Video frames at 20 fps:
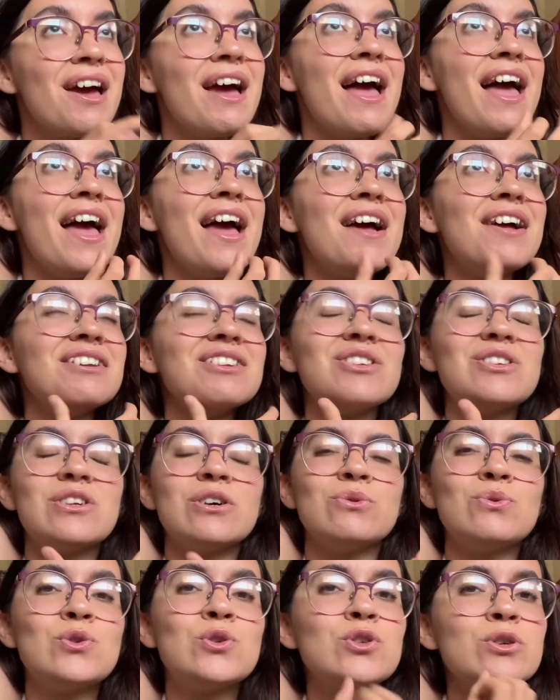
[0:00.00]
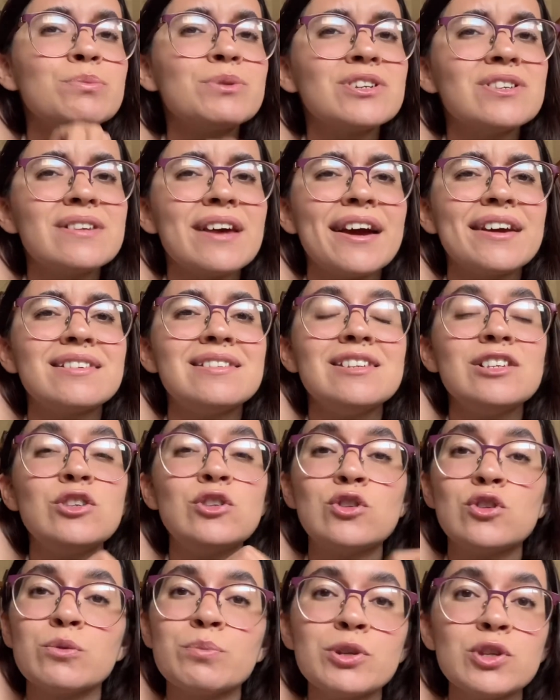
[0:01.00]
and it's so super sexy,
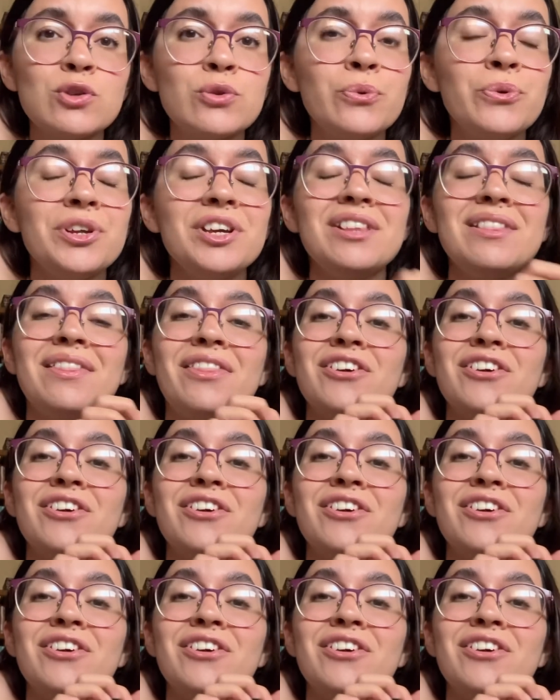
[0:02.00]
super swoony.